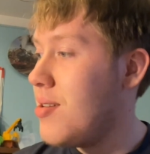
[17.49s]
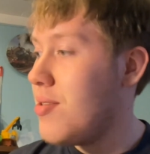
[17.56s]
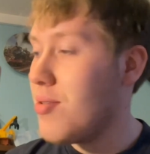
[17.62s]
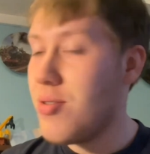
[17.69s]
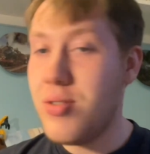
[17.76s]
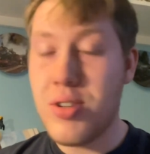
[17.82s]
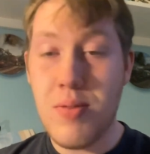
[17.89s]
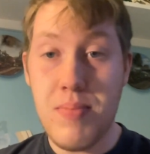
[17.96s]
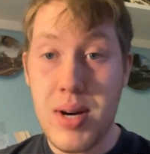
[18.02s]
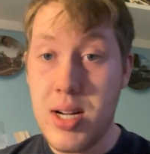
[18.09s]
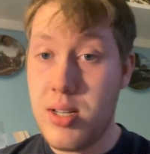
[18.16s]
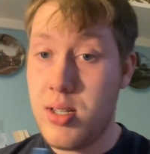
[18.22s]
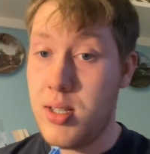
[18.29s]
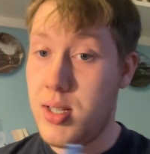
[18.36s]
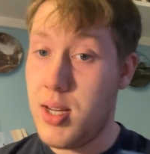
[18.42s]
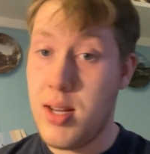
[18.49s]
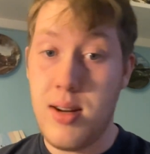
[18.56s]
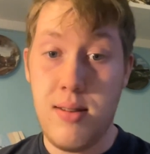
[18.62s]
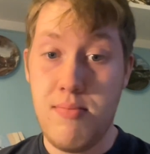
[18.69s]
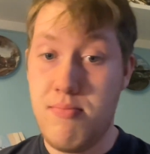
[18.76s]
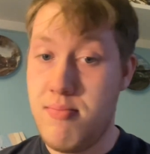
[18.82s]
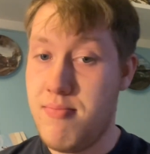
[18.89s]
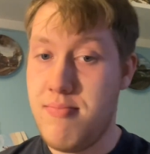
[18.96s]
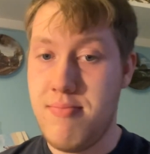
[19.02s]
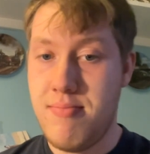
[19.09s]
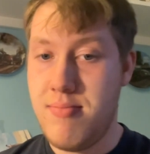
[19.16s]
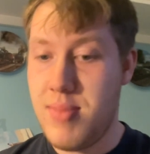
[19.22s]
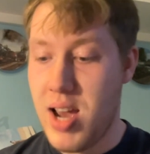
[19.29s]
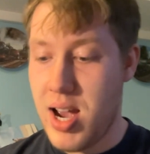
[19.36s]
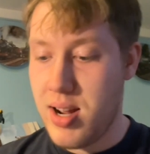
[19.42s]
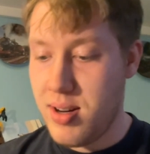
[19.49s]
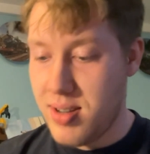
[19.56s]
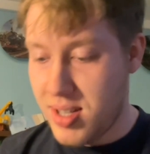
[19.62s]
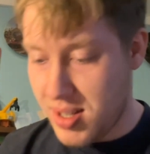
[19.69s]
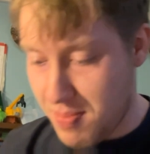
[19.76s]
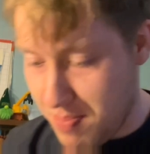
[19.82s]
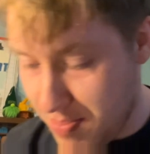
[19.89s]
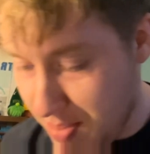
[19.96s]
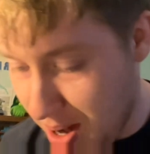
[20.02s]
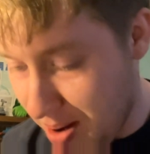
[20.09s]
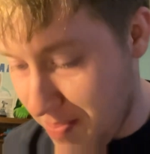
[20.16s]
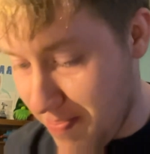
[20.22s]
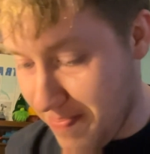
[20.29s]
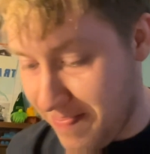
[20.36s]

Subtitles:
Of course, you might seen that, but